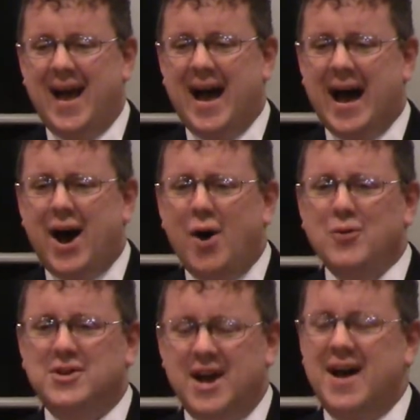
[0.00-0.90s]
How
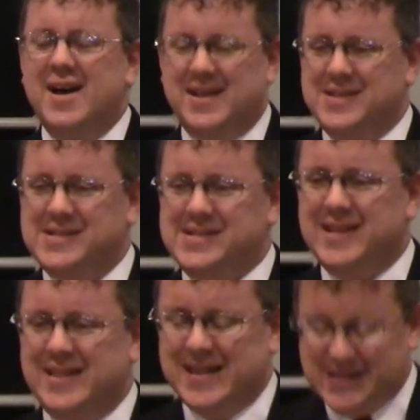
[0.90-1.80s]
does
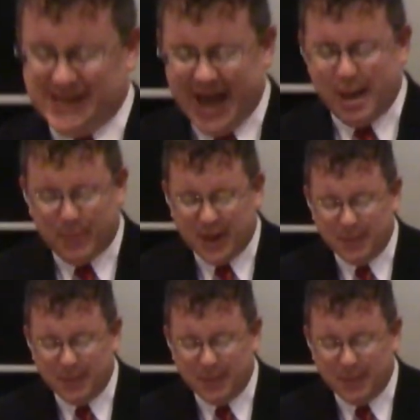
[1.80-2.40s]
this happen?